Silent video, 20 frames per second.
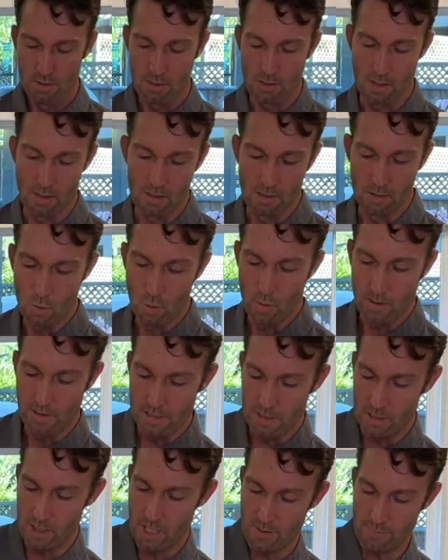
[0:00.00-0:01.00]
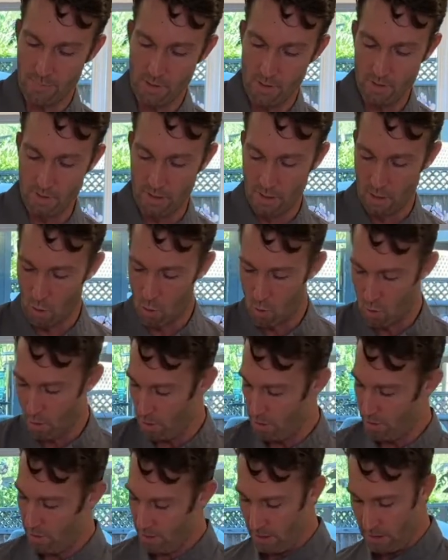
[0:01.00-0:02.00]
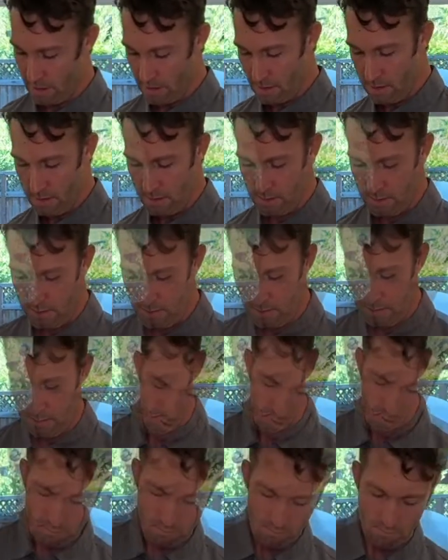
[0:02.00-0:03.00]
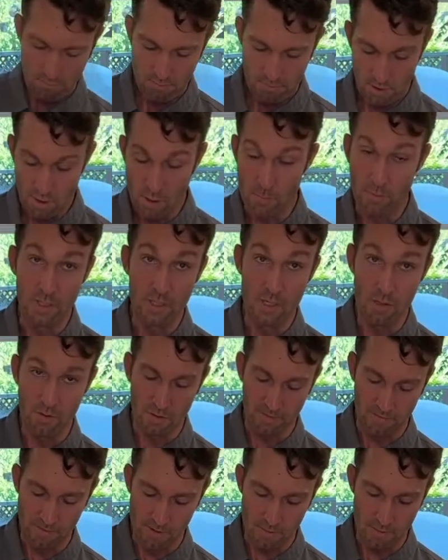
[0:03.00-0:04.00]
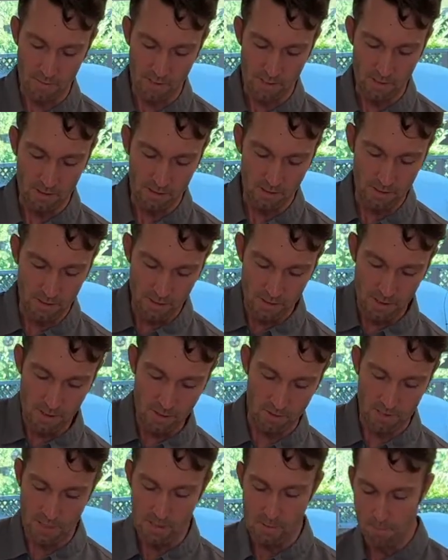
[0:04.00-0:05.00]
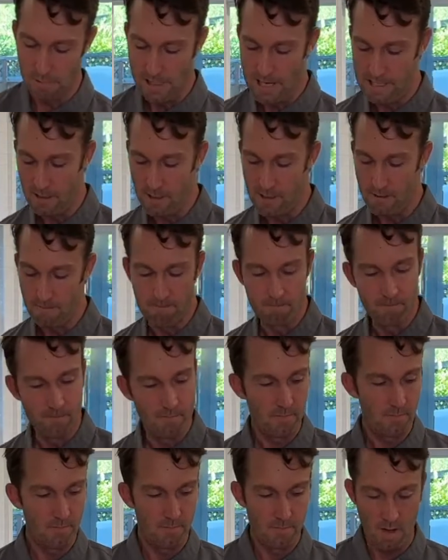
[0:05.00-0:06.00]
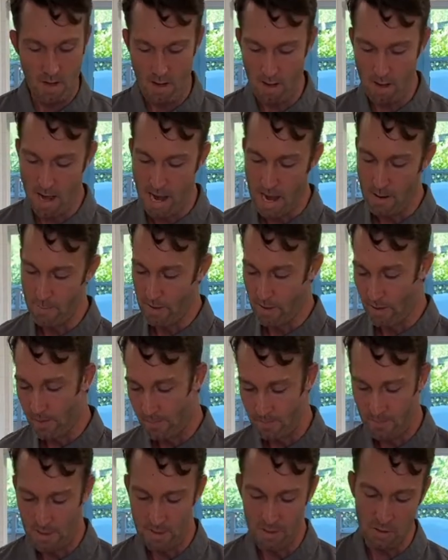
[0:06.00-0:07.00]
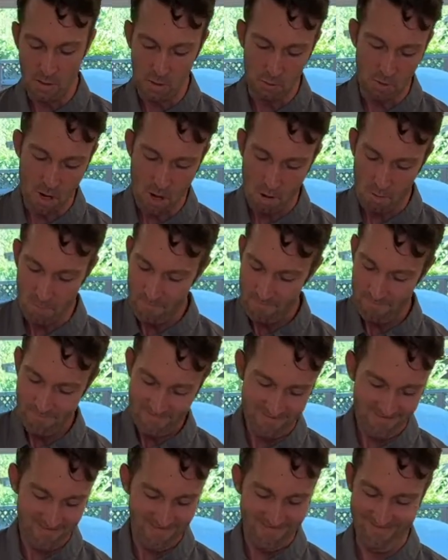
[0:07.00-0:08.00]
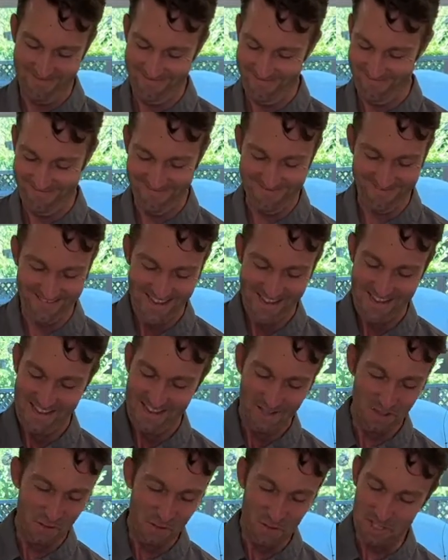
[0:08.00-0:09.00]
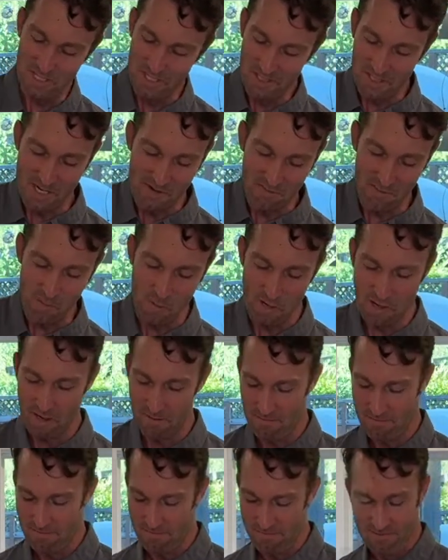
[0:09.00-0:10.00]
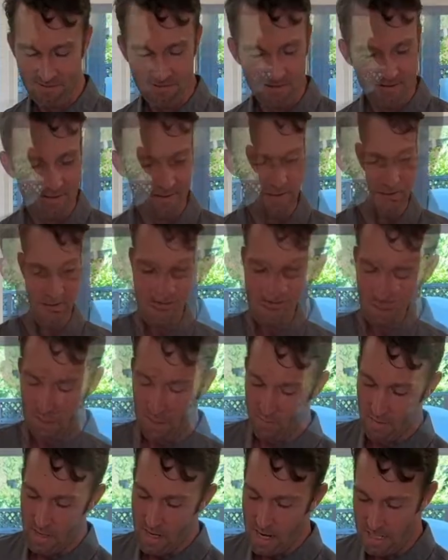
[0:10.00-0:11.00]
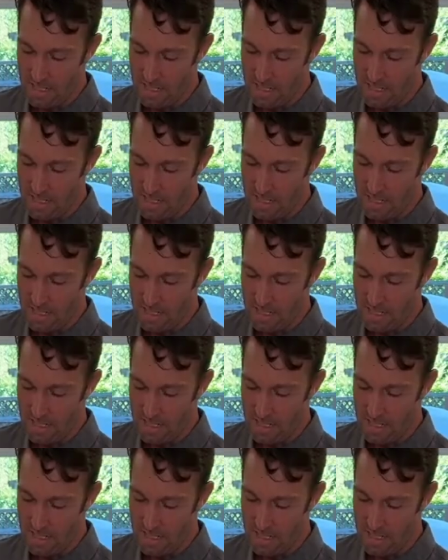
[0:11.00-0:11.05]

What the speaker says: Just gonna quickly chop those into quarters. Tomatillos are fun because you don't need to plant them in Napa. They just grow. There's seeds everywhere. Let's give a